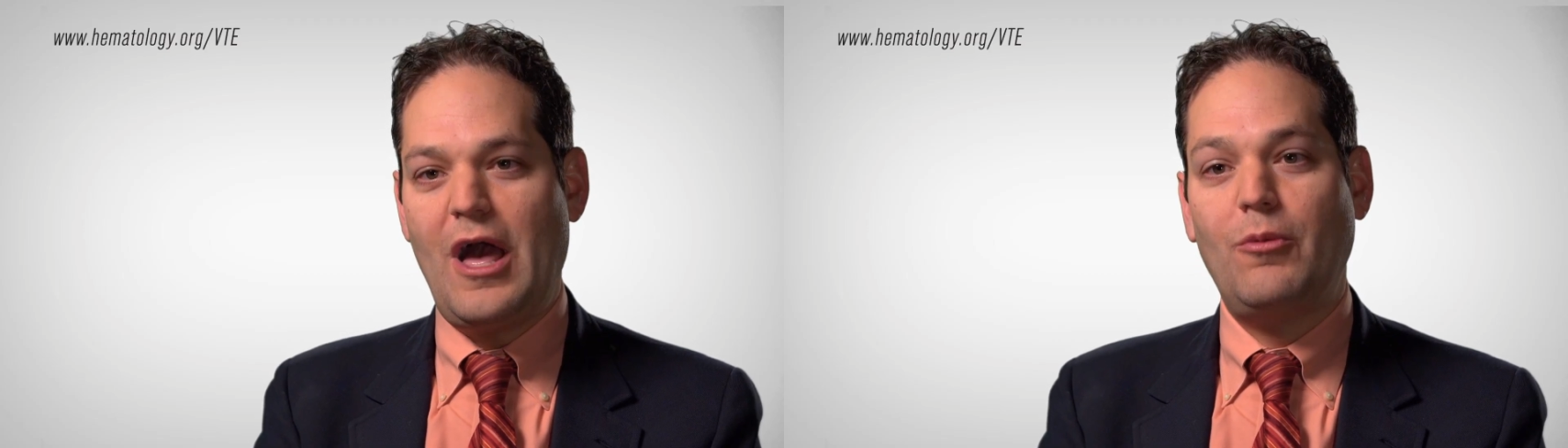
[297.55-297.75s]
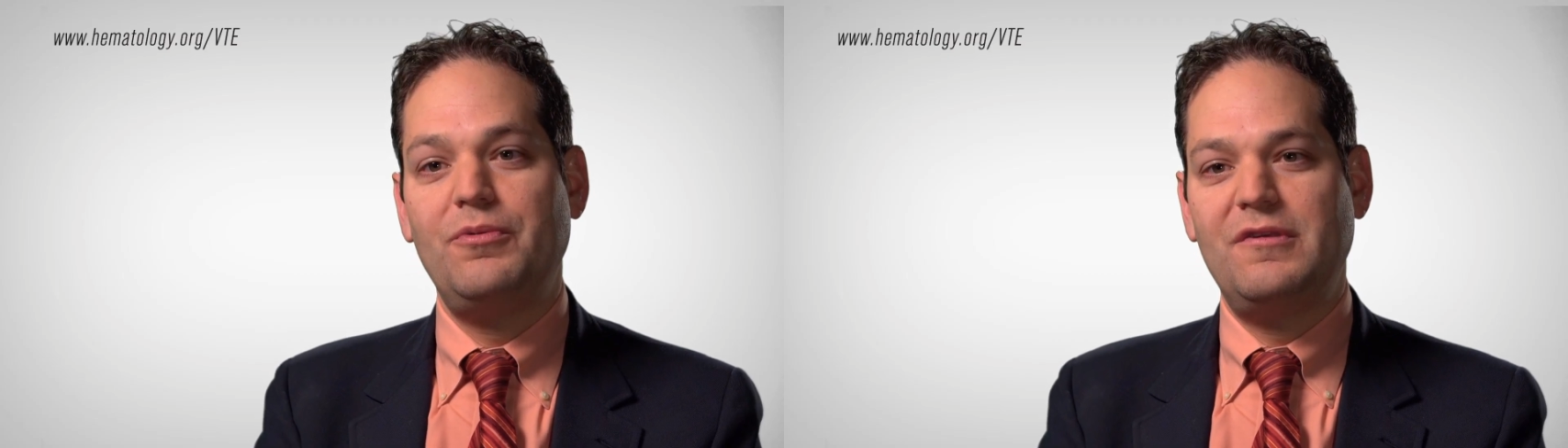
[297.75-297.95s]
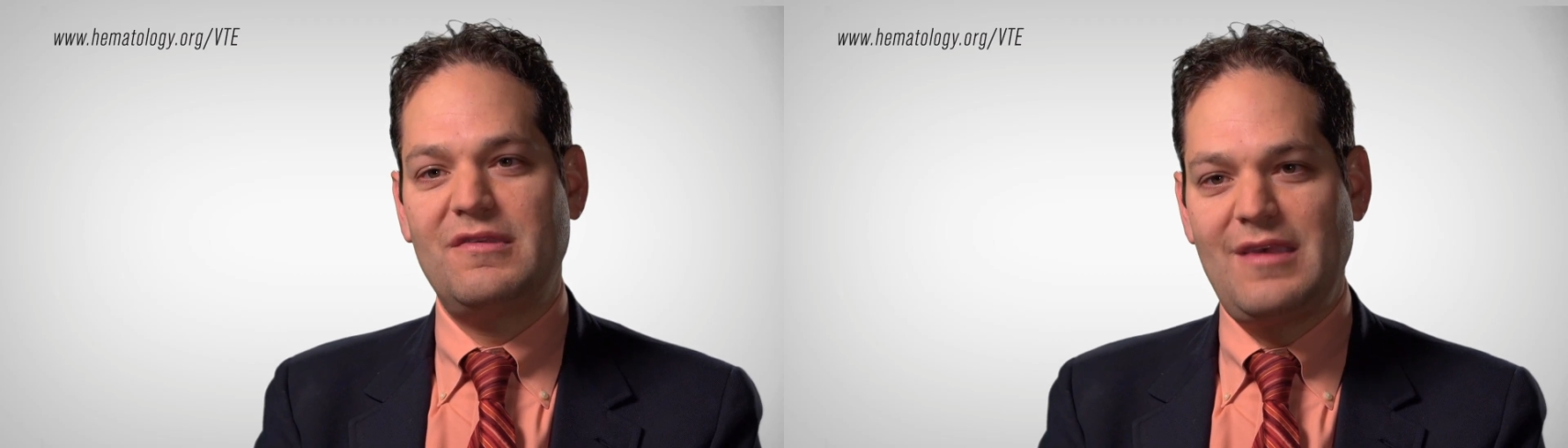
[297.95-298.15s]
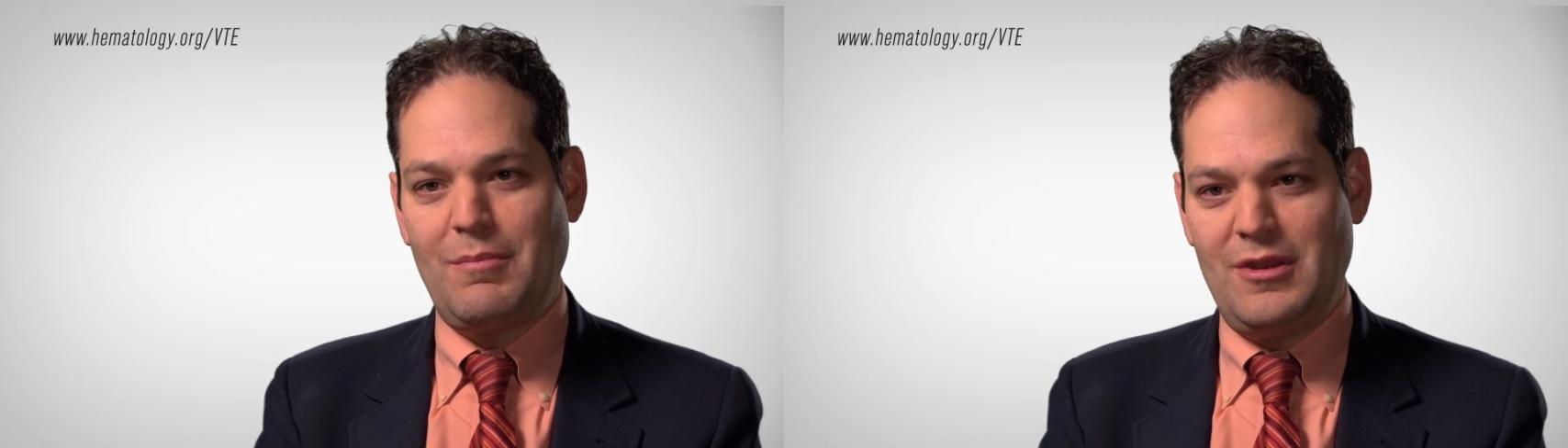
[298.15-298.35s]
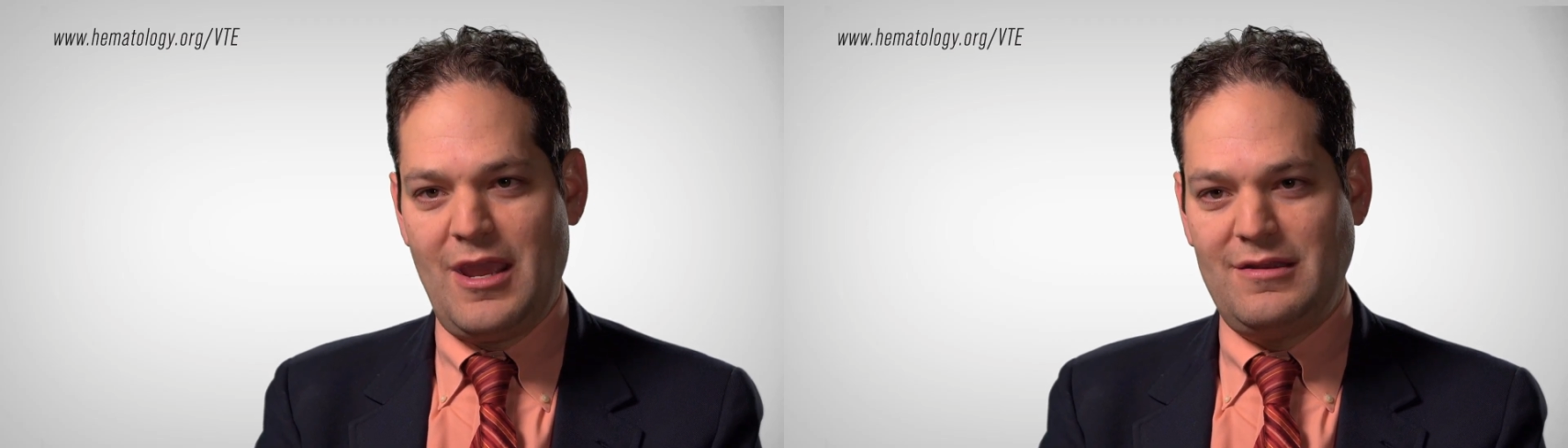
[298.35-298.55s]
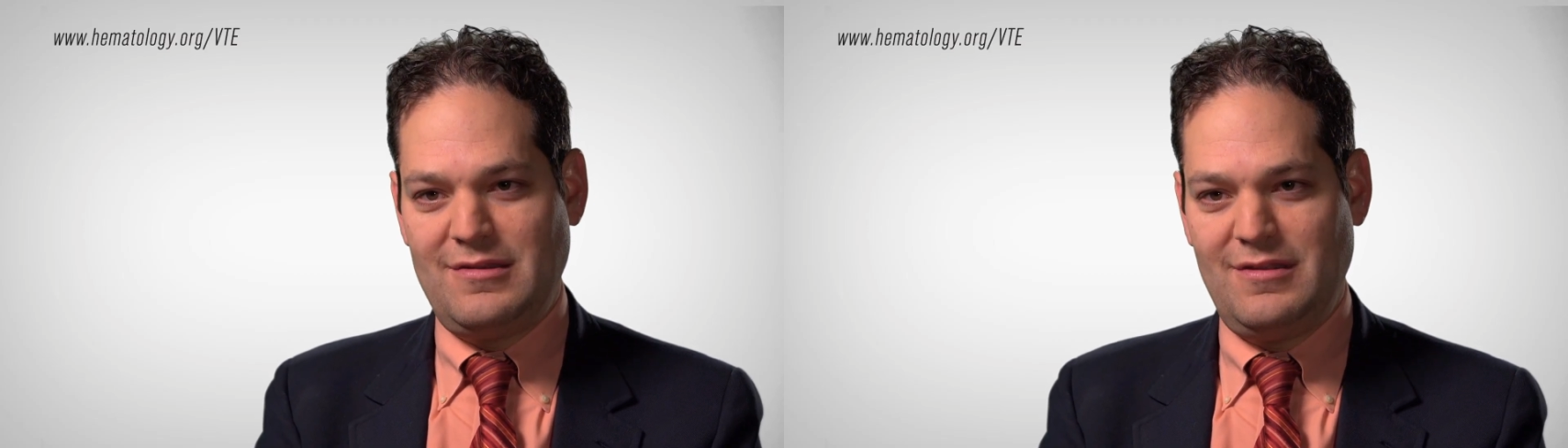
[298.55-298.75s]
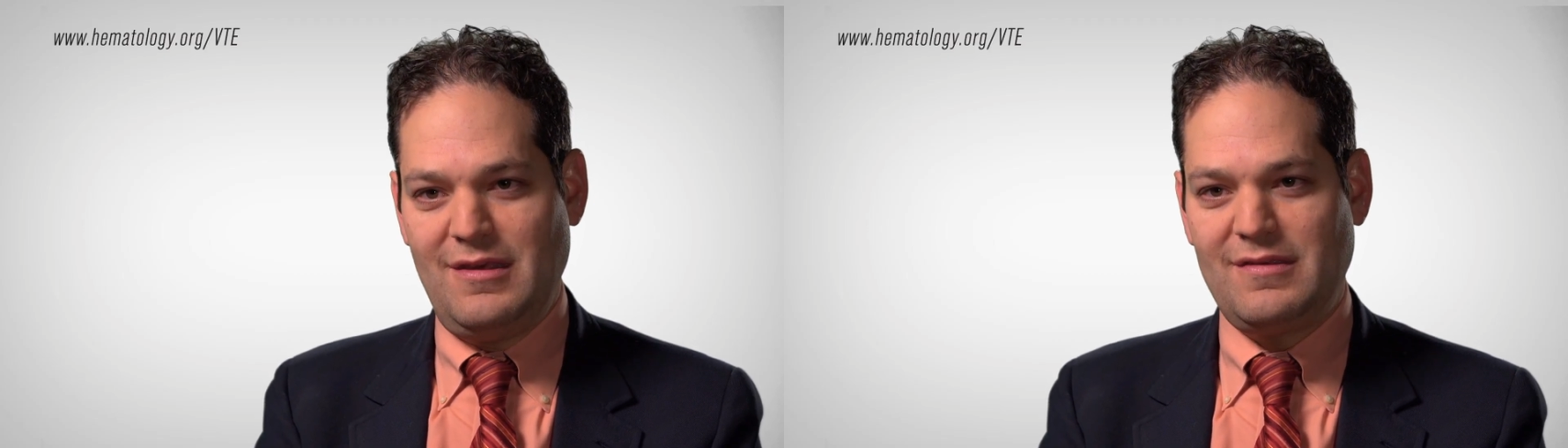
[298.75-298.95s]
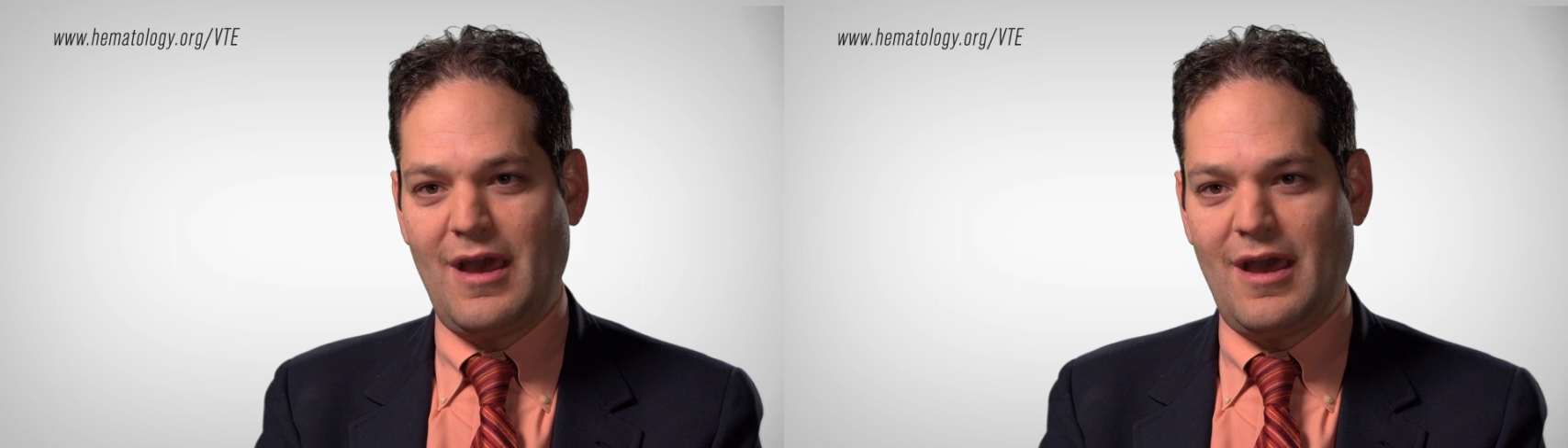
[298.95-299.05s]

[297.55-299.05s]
help disseminate these